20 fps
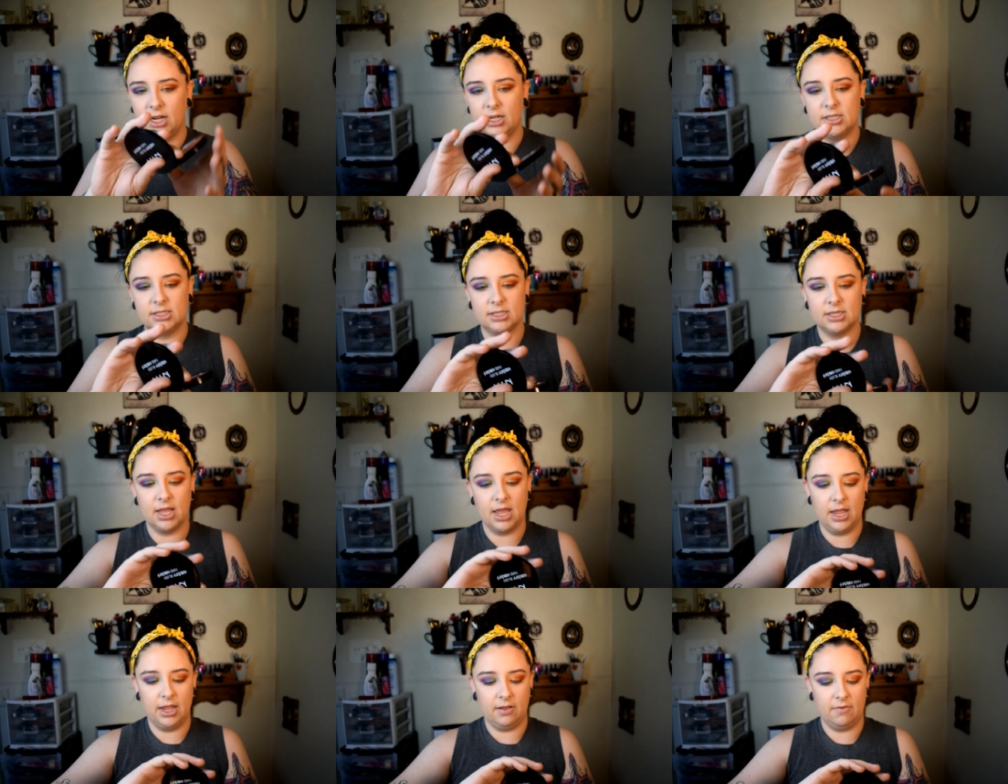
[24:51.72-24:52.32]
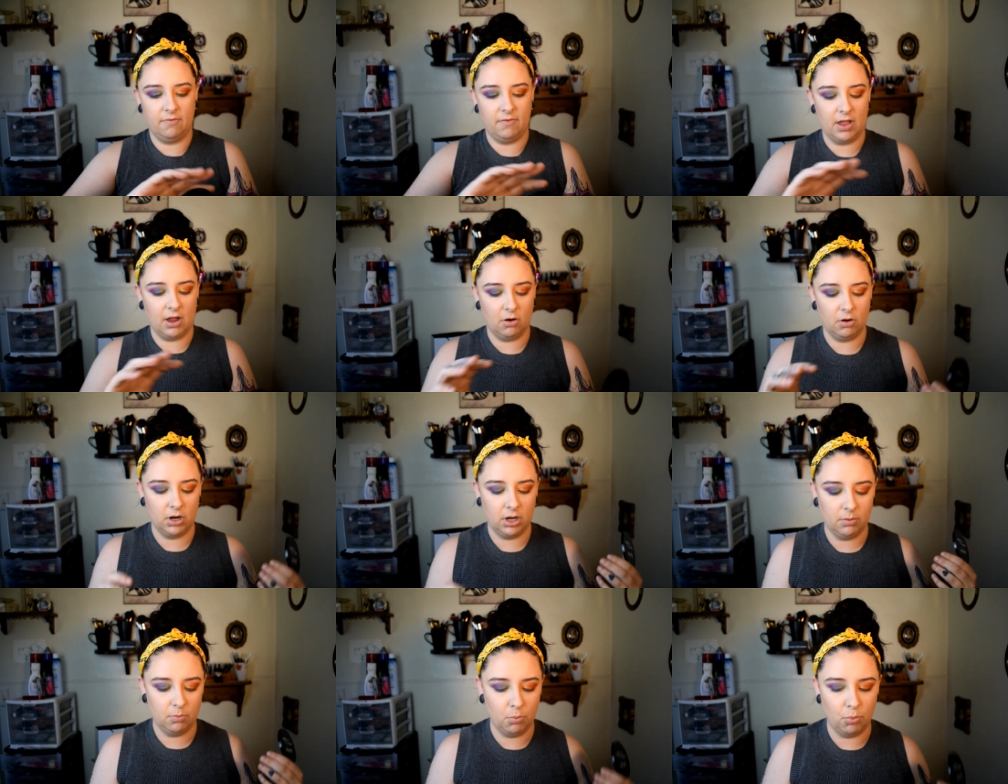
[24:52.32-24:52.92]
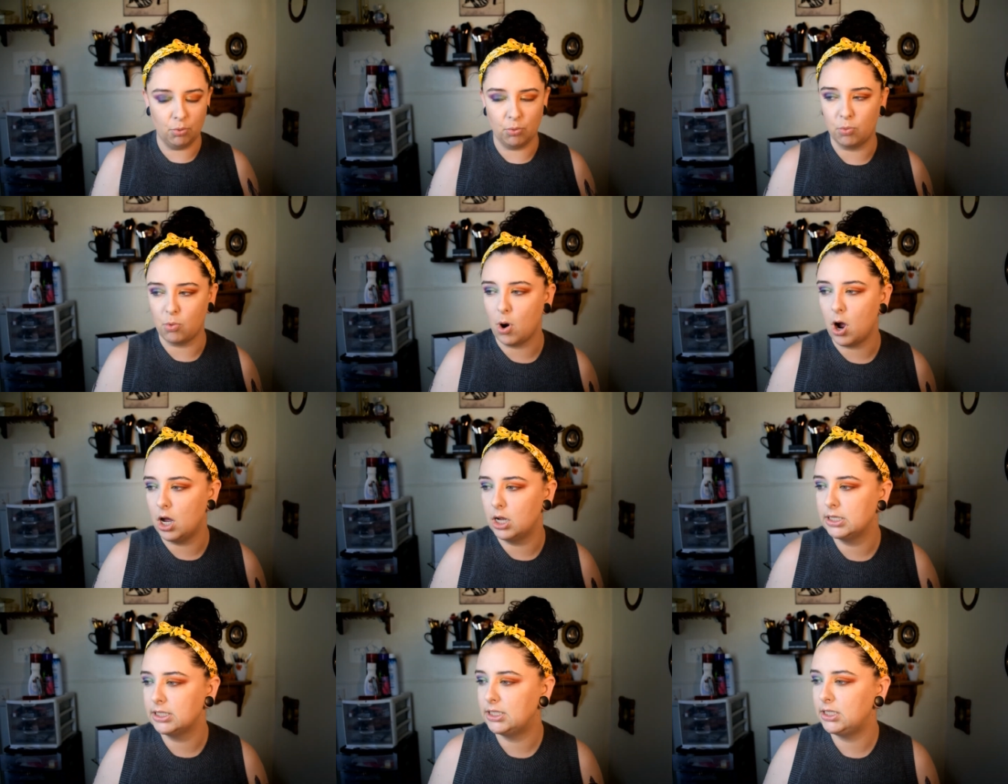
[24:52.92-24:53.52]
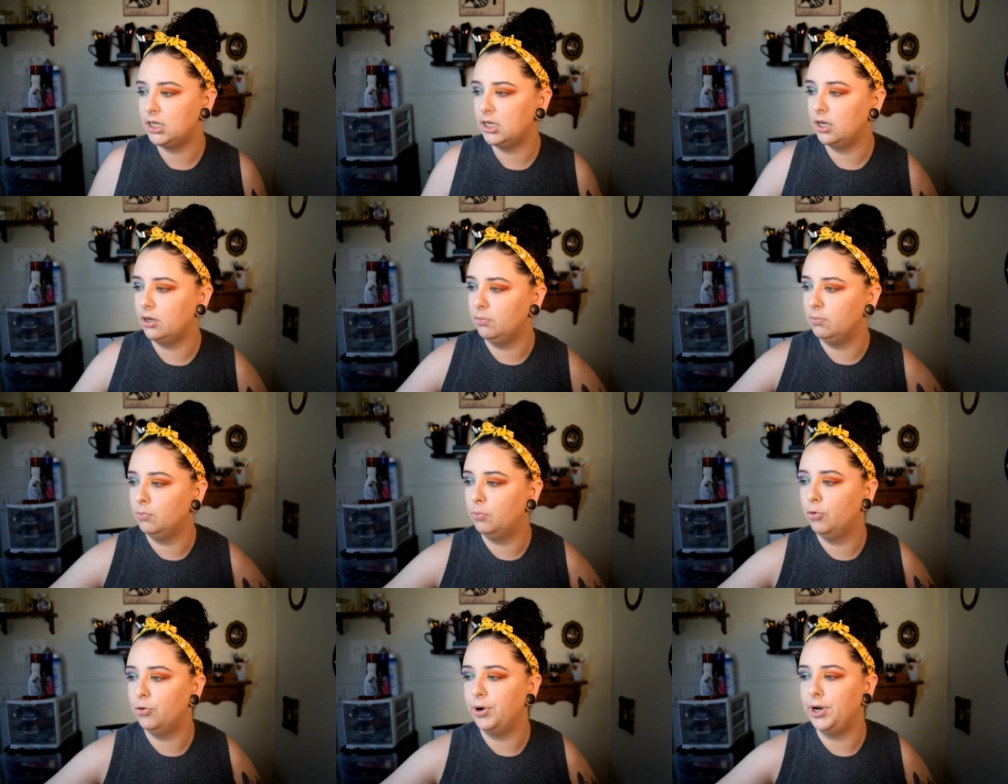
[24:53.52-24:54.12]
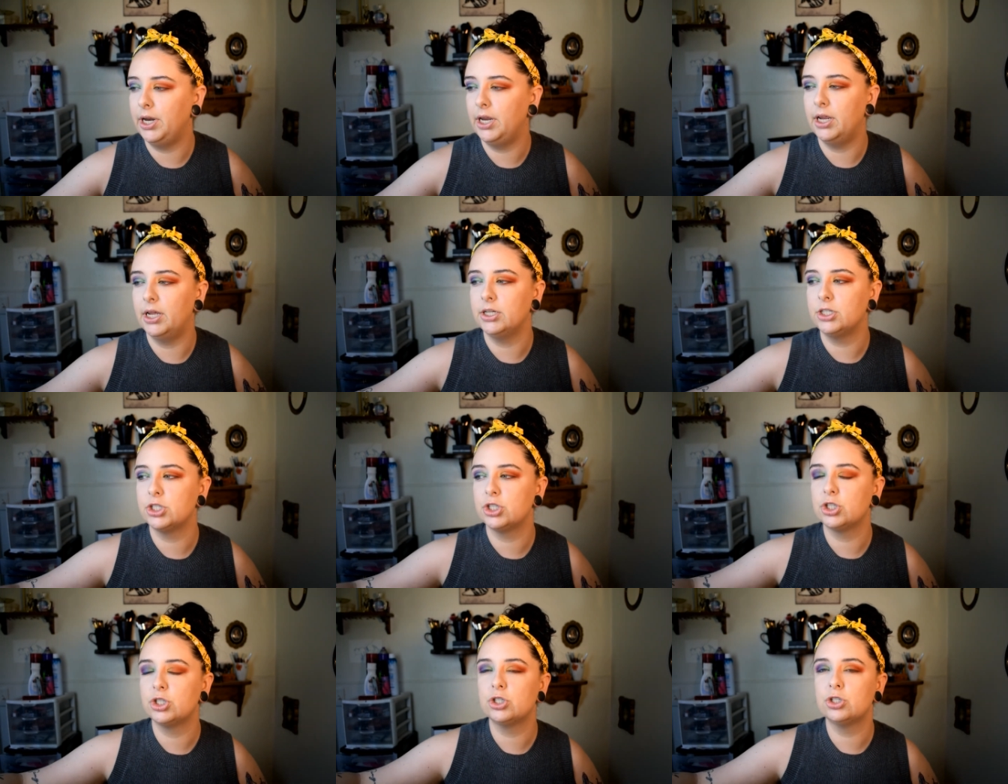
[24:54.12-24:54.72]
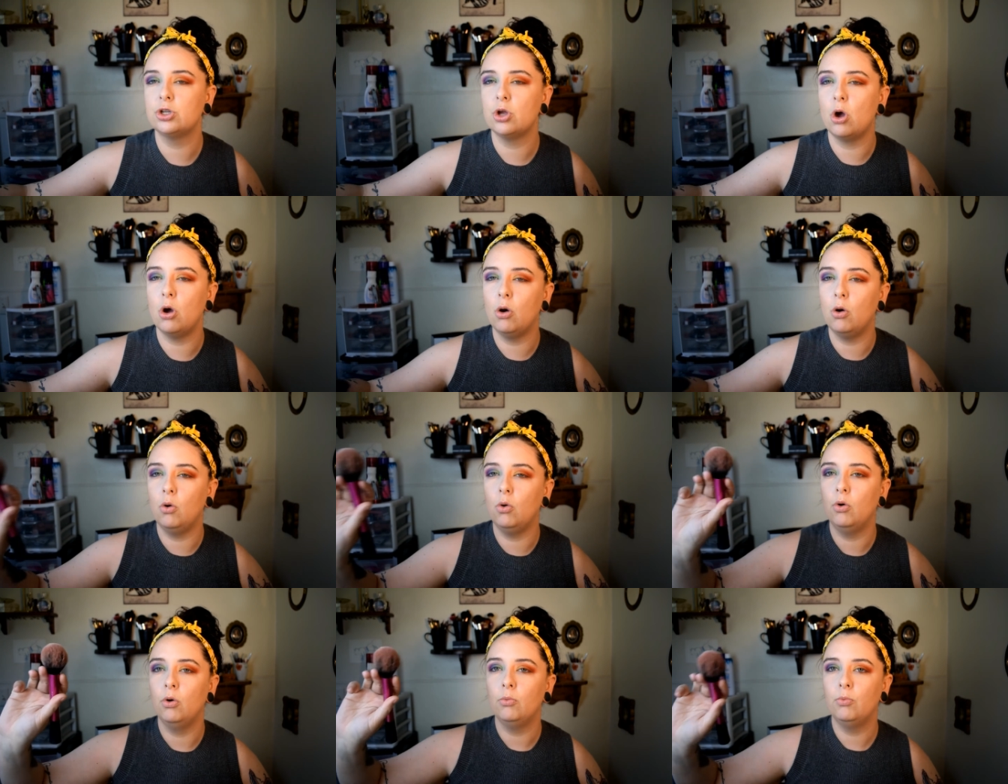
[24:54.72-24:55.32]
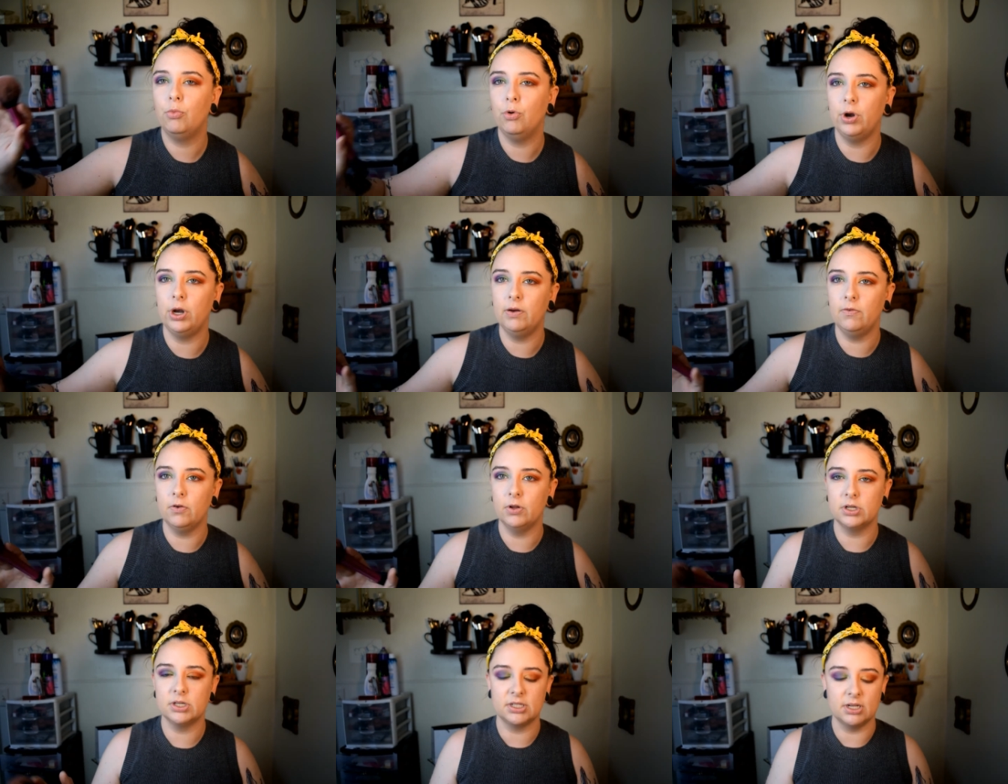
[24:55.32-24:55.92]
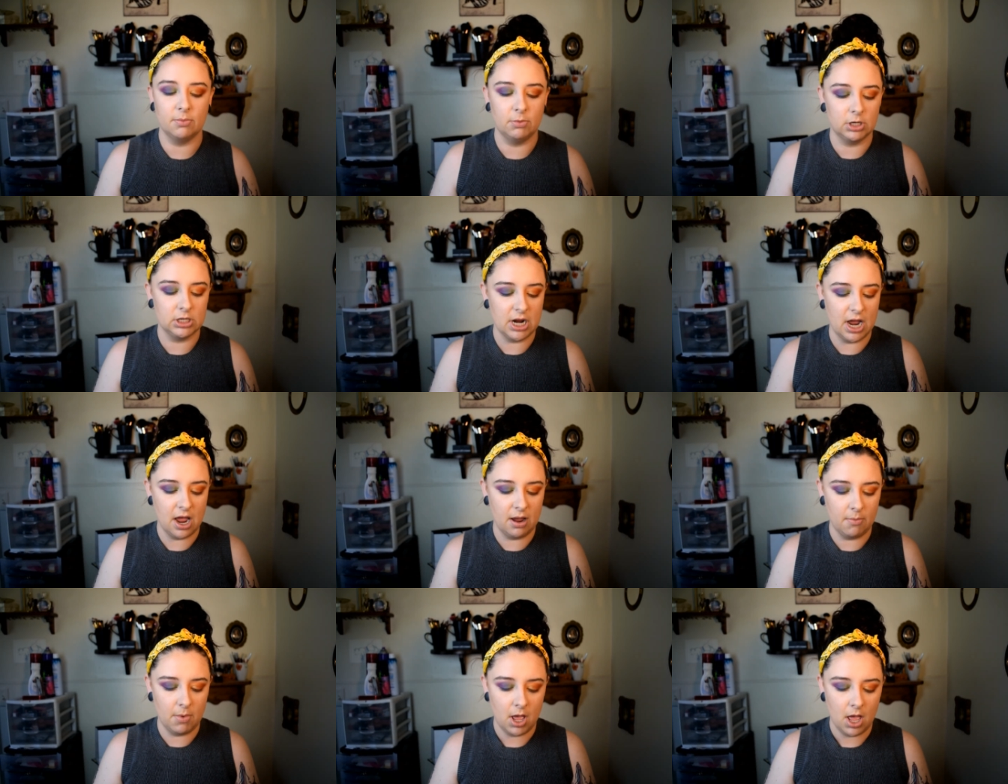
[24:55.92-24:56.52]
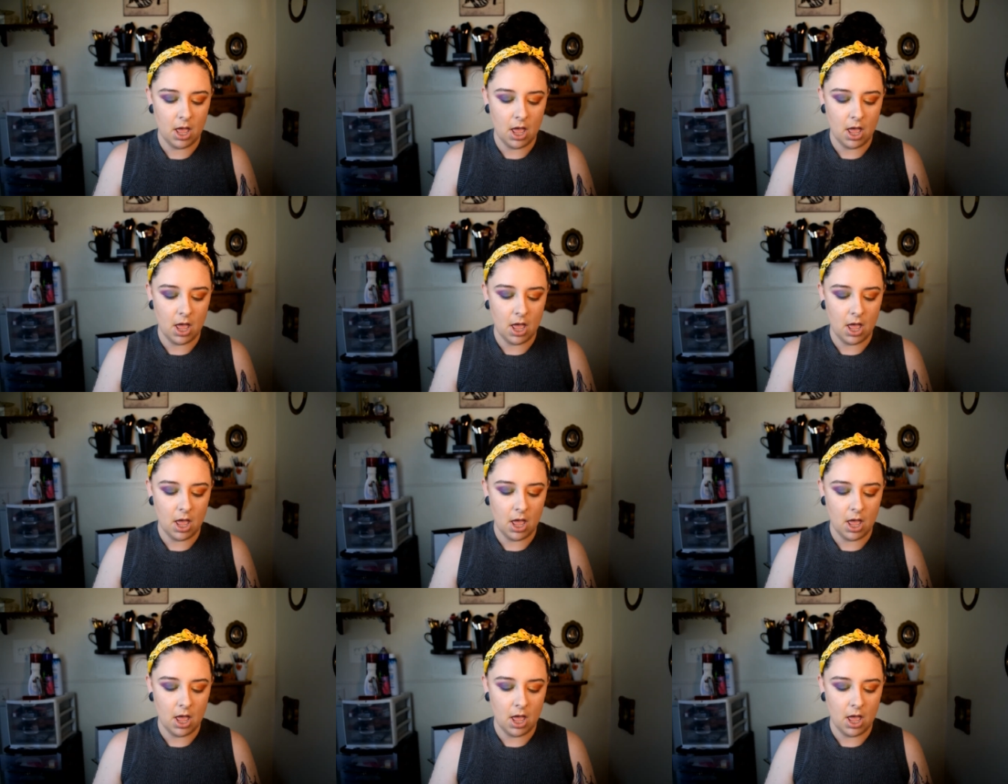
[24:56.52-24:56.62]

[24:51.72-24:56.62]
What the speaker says: it's like very bronzy and pretty. It's so pretty for the summertime.